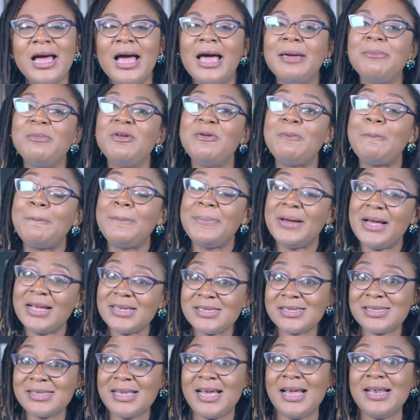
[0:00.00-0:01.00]
I mean,
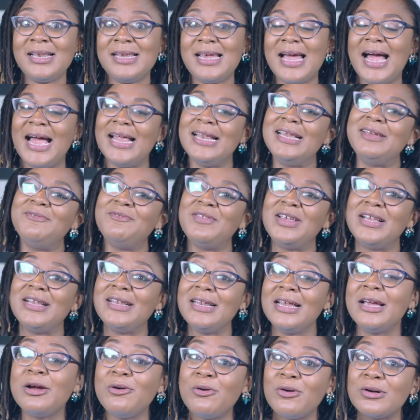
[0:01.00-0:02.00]
personally, I live
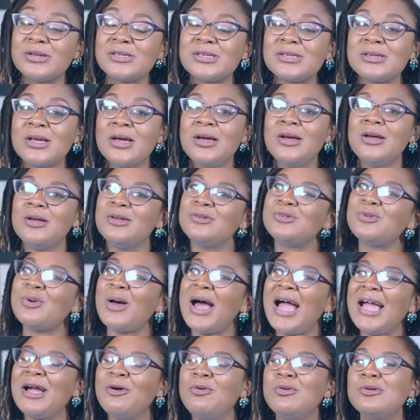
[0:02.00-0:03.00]
in Lagos,
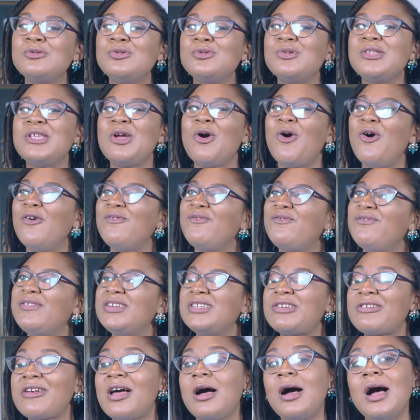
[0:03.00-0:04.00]
so I go to the
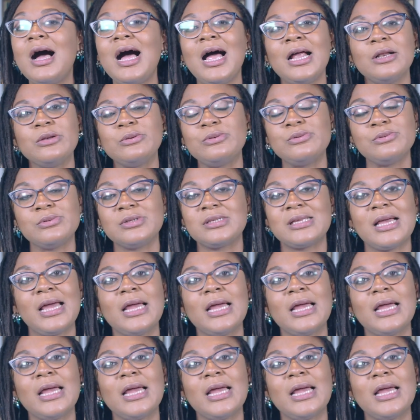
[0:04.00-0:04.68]
official handles.